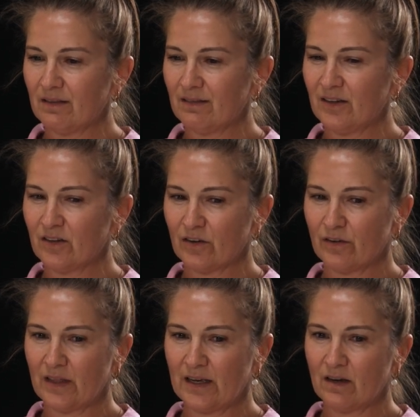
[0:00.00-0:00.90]

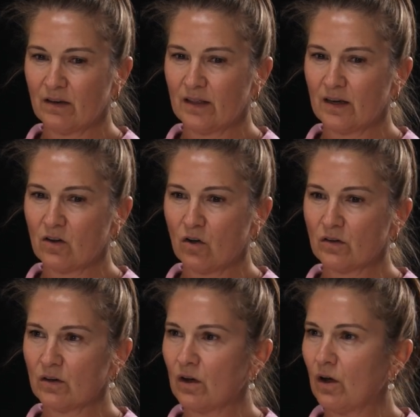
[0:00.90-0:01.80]
they're not
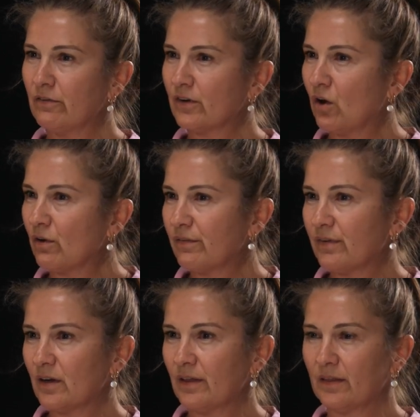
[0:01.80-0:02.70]

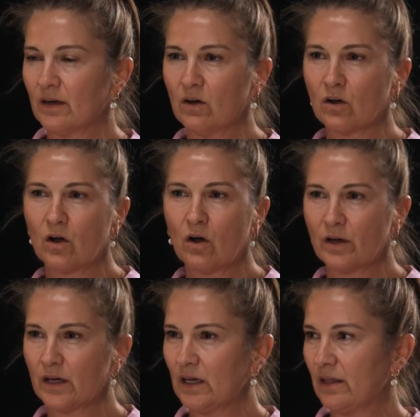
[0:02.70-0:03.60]
overconfident, they're not
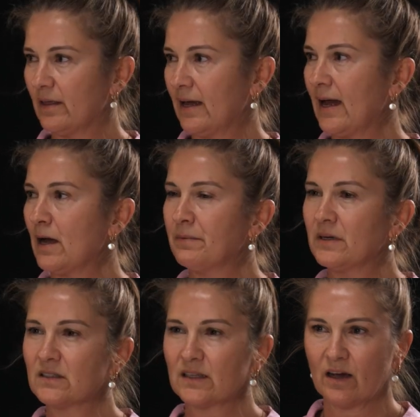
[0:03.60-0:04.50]
cocky, they're happy
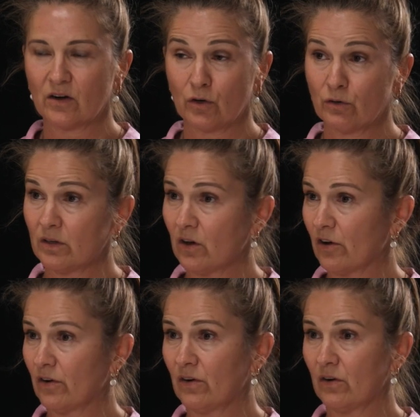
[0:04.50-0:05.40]
to say I don't
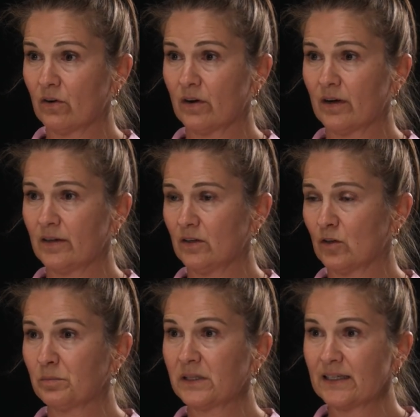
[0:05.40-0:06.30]
know or,
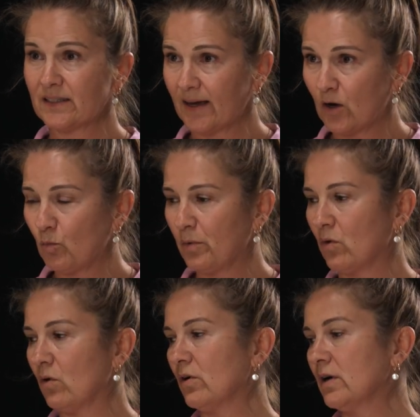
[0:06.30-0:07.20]
please help
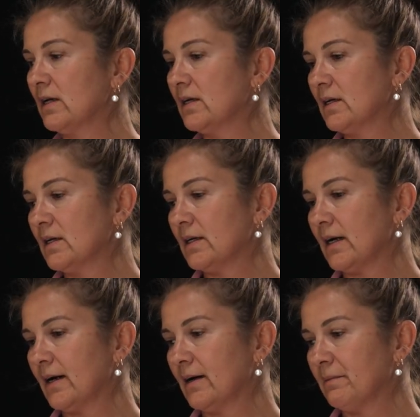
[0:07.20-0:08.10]
or
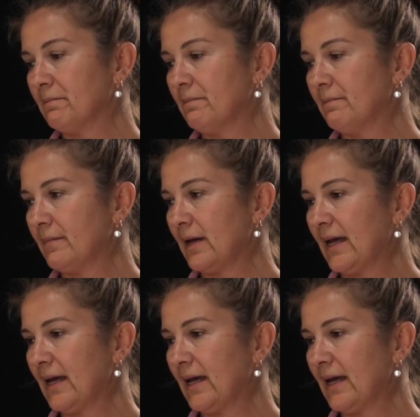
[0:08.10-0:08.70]
they're